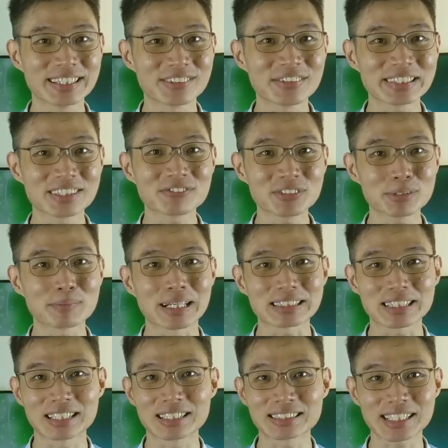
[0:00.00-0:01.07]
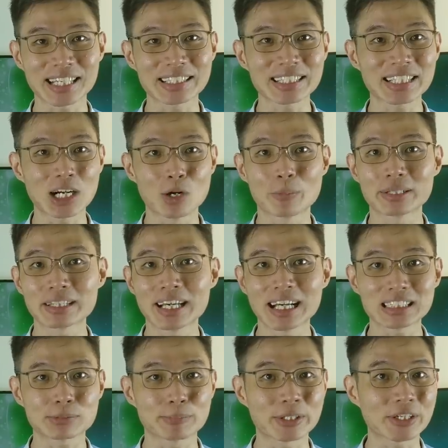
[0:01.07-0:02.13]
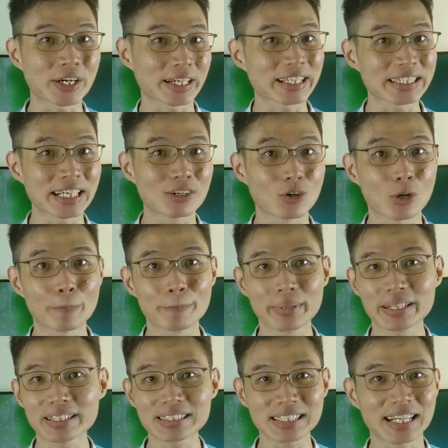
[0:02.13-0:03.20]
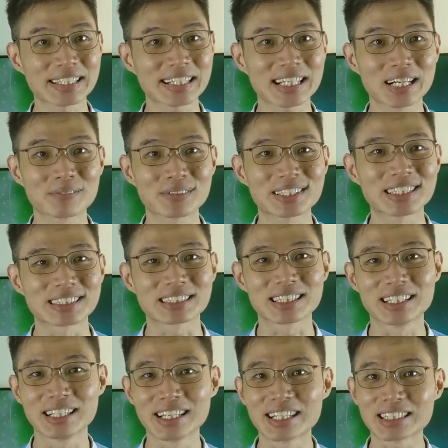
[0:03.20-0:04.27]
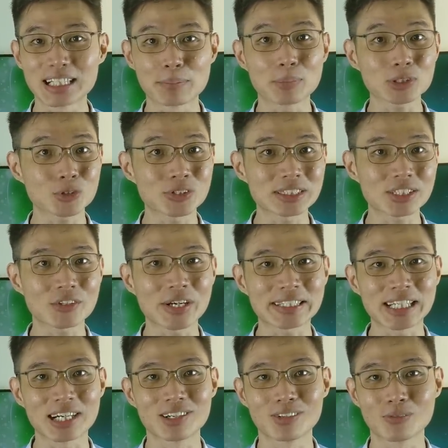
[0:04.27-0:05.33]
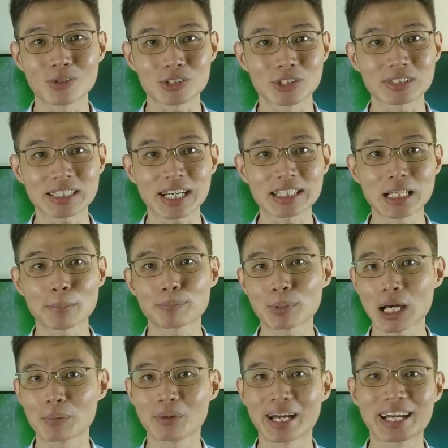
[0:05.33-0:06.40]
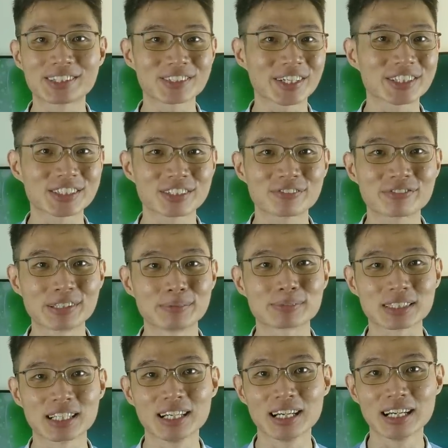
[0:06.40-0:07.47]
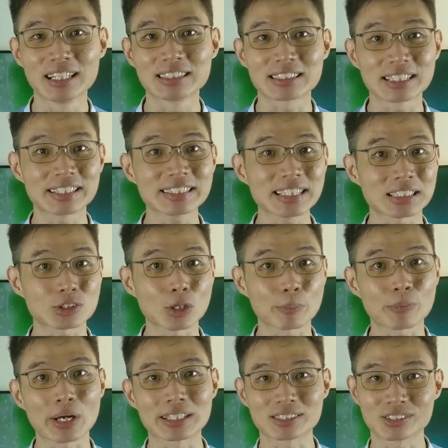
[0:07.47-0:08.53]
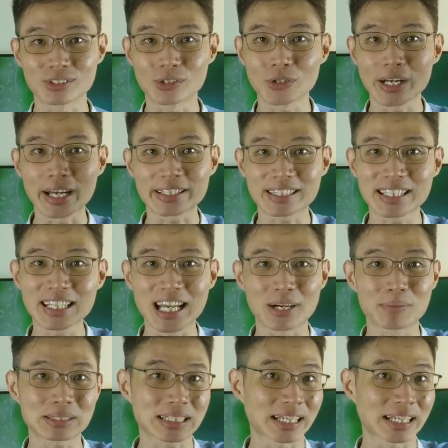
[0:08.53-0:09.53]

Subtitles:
the recent few months, the China government has been cracking down on many China companies. Their most recent crackdown was on China private education firms, sending their stock price to go 18 levels